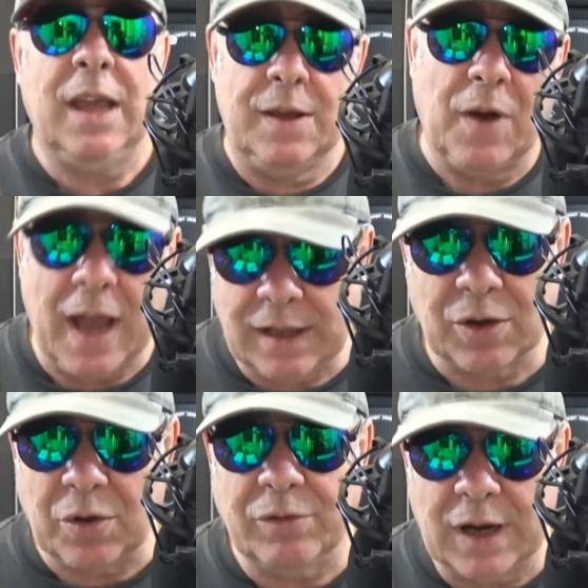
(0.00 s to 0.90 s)
If I
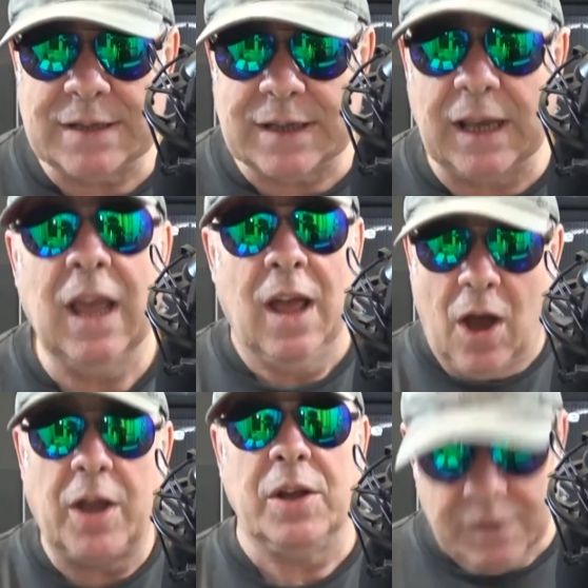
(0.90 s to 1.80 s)
hadn't gone racing,
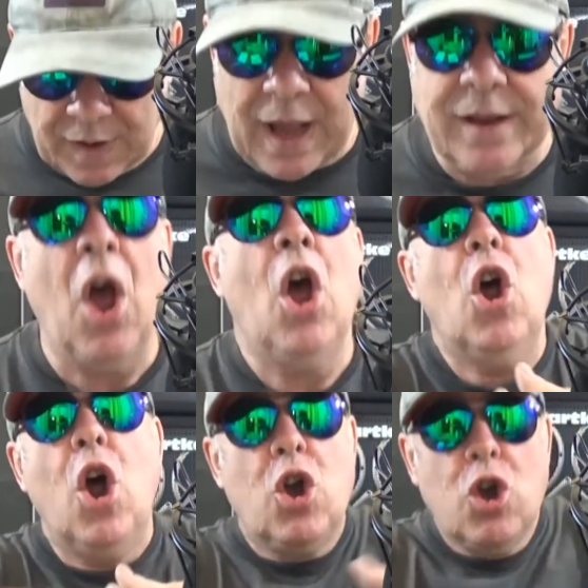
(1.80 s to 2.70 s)
I could have had
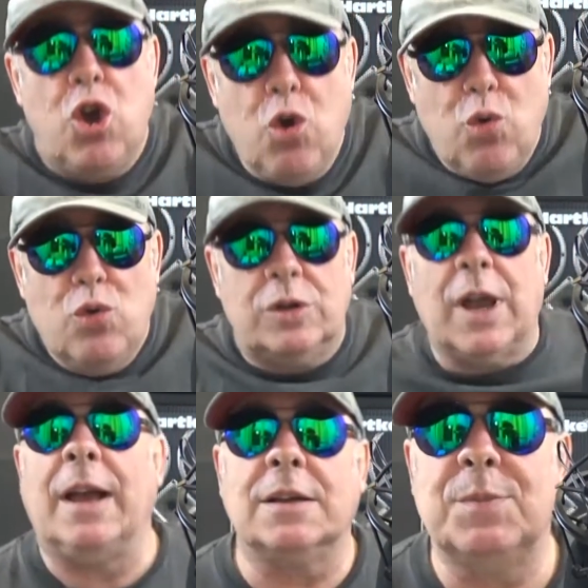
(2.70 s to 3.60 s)
a huge
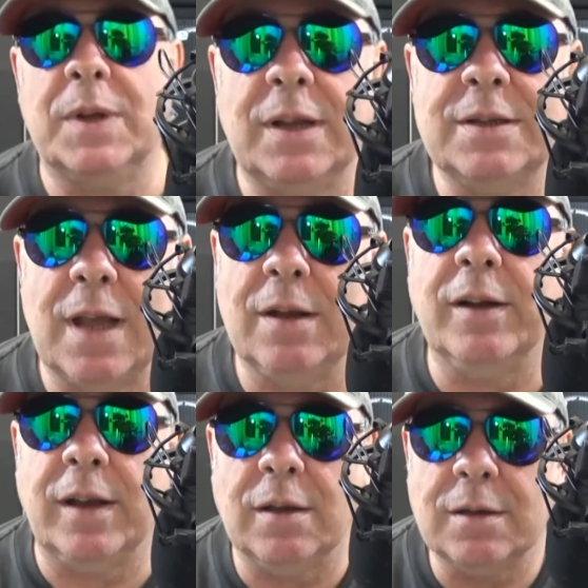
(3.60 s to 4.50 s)
house, but instead
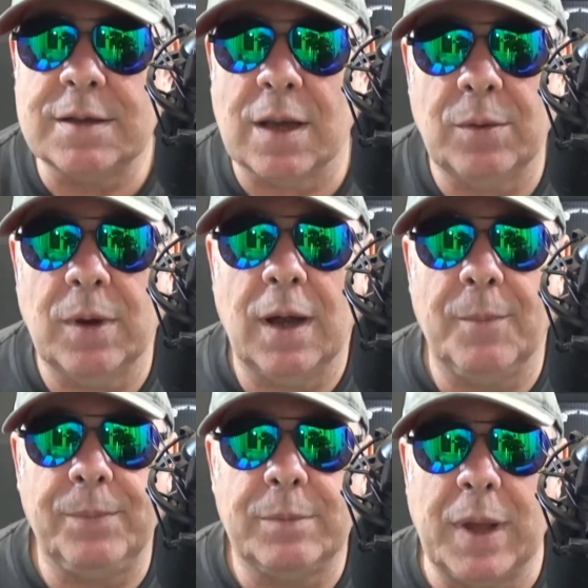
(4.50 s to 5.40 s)
I didn't. So,
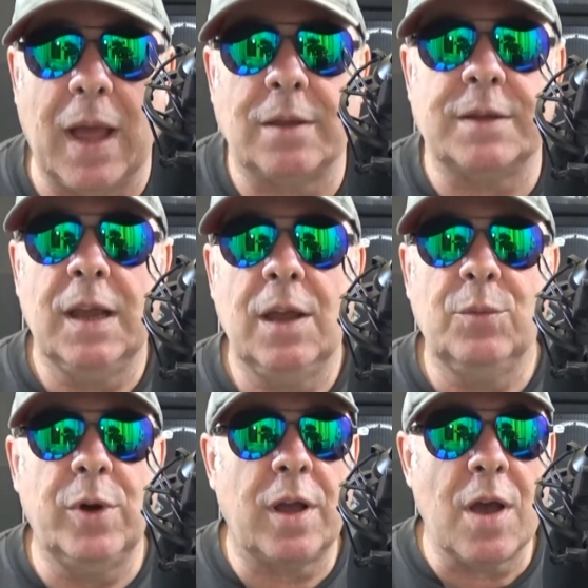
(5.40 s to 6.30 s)
but
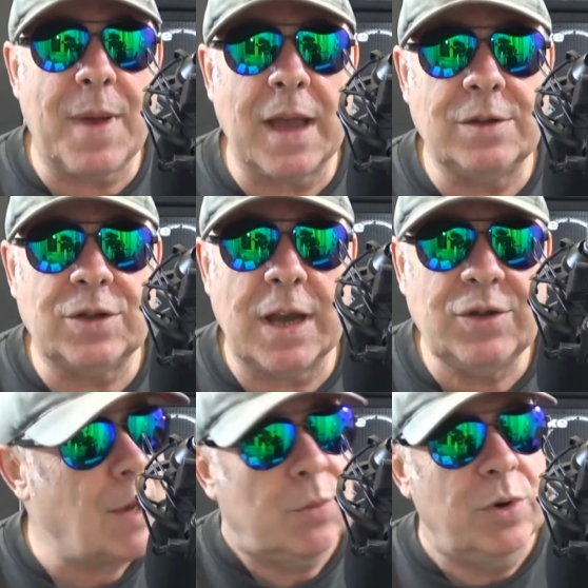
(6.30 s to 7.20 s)
would I go back and change that?